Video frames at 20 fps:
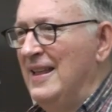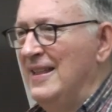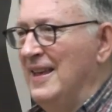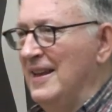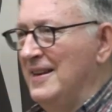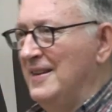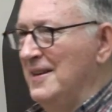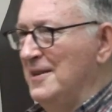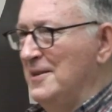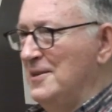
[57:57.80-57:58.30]

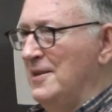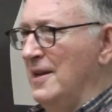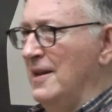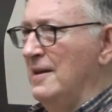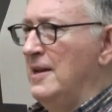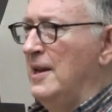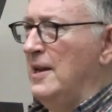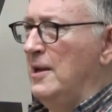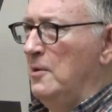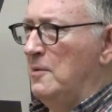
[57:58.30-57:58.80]
That is,
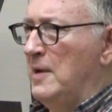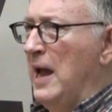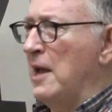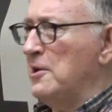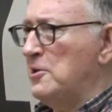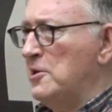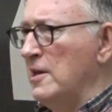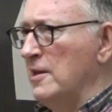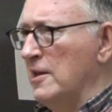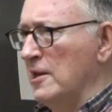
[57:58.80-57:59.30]
you
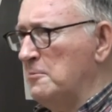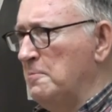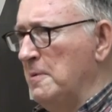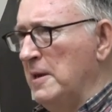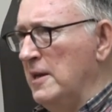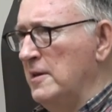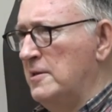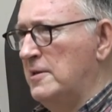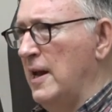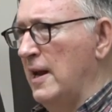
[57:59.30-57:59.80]
can't see this, but
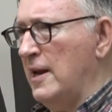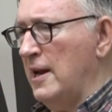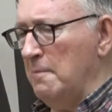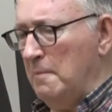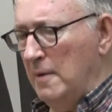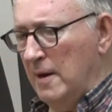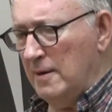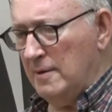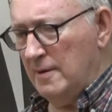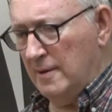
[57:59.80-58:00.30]
he's kicking
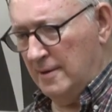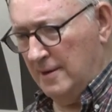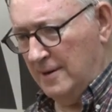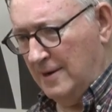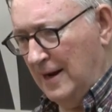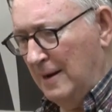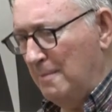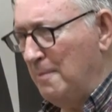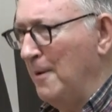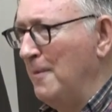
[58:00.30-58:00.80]
me under the
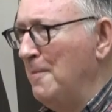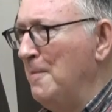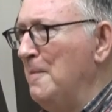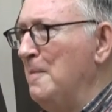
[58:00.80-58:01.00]
table.